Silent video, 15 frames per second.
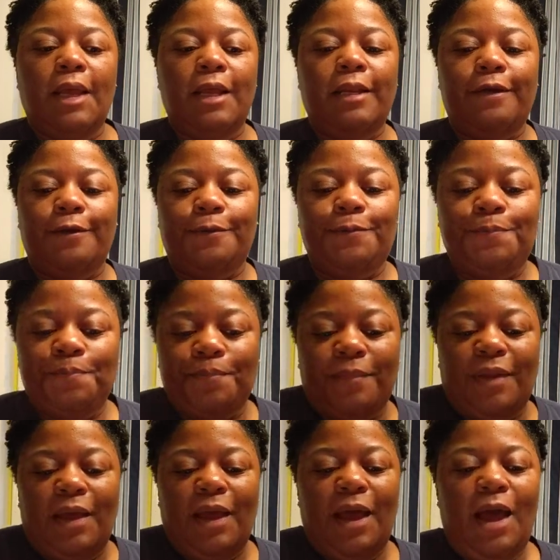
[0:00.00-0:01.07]
Hello,
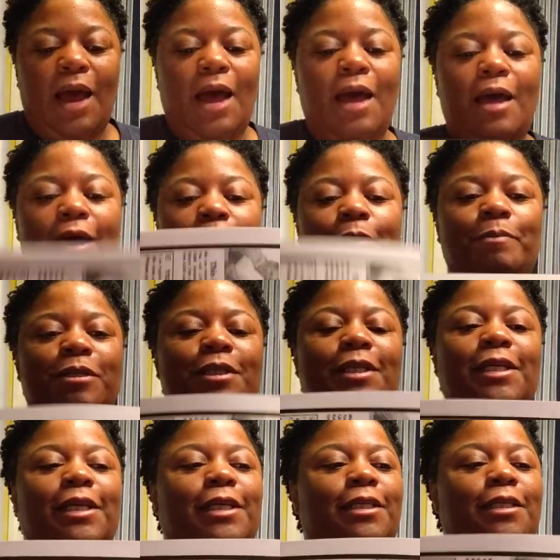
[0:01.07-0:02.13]
I am
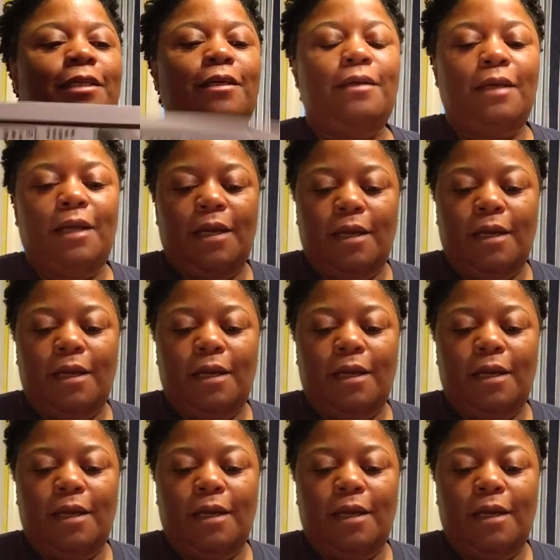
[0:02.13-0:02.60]
Chalissa,